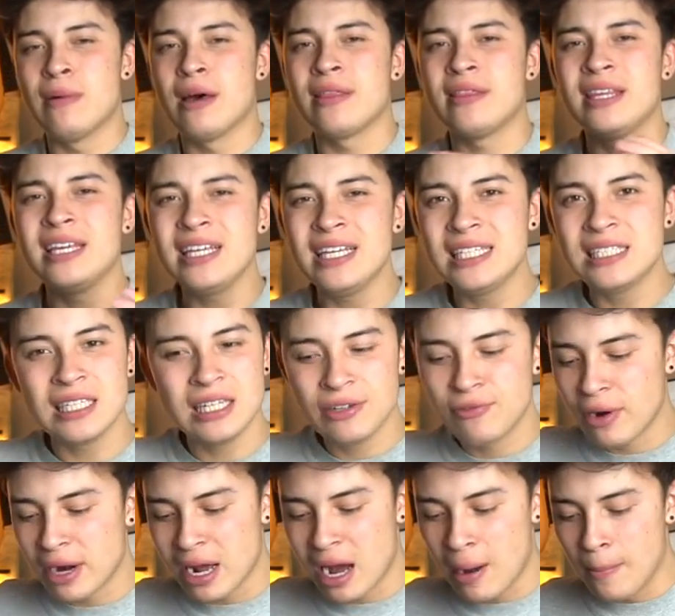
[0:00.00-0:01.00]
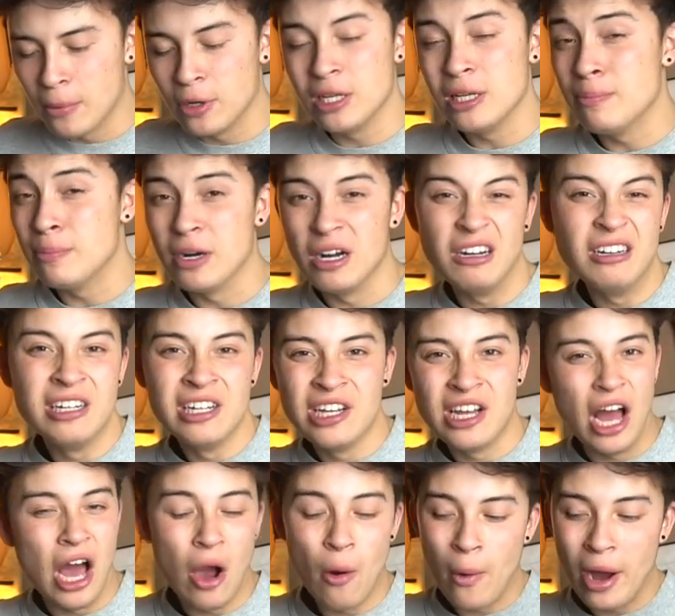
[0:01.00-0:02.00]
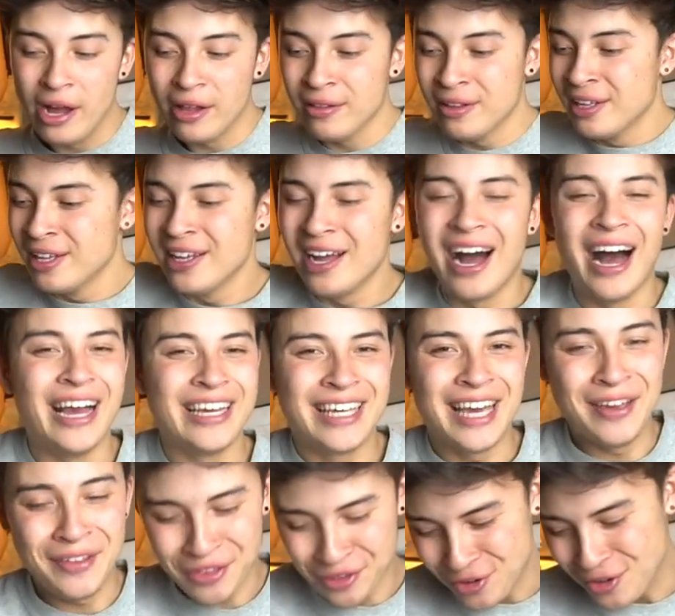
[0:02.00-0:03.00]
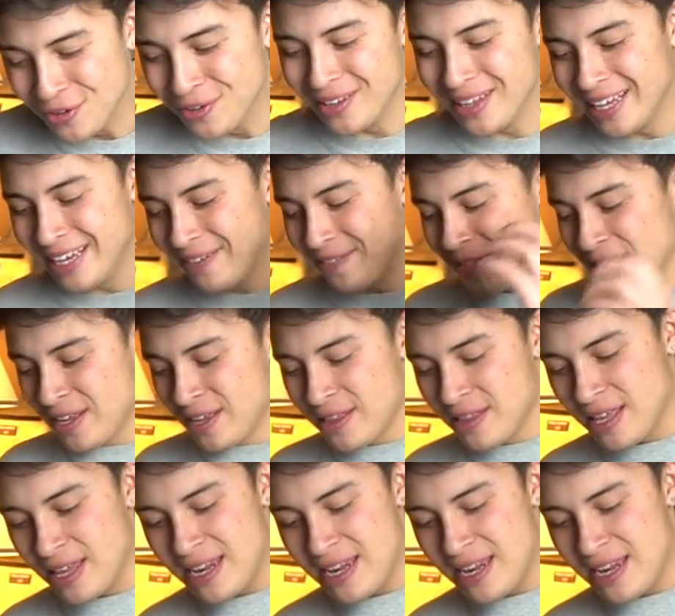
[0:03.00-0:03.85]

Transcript: I think he said he ran out of money, but oh well, I came through with it.